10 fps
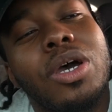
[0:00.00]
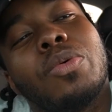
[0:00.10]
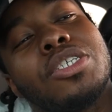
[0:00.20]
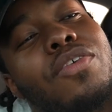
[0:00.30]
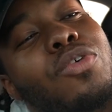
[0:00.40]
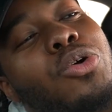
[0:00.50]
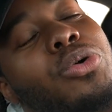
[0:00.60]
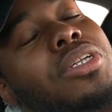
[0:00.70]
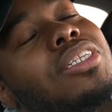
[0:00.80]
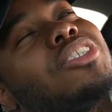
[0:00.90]
I wish I
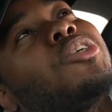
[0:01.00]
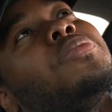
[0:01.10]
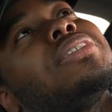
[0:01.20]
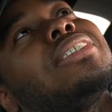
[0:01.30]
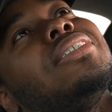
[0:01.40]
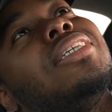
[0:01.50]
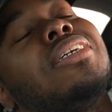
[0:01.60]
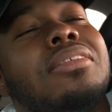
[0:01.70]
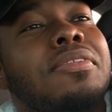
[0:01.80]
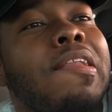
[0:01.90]
recorded this,
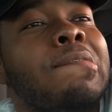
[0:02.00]
coincidentally,